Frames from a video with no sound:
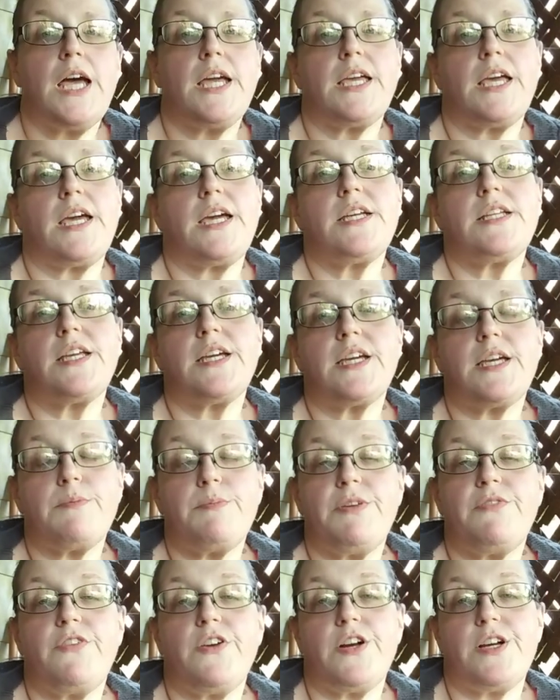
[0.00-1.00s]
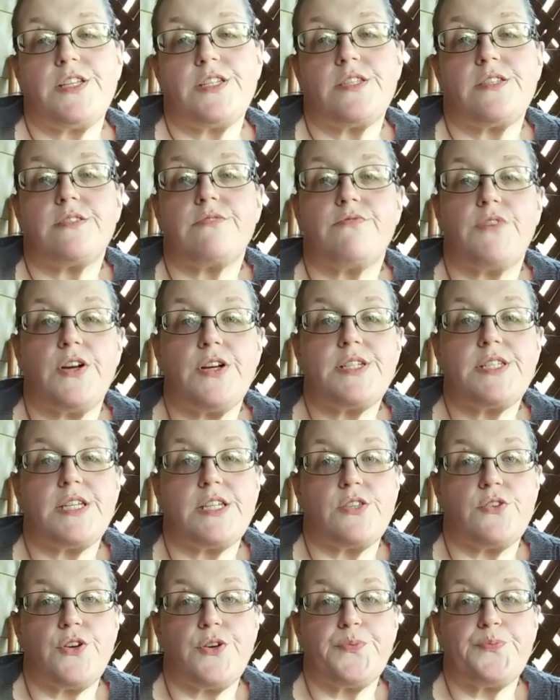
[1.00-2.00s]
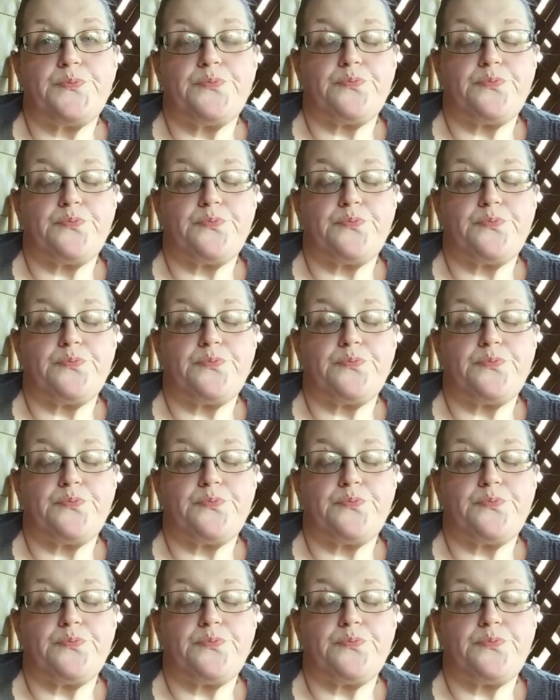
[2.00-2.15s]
It can be very, very see-through.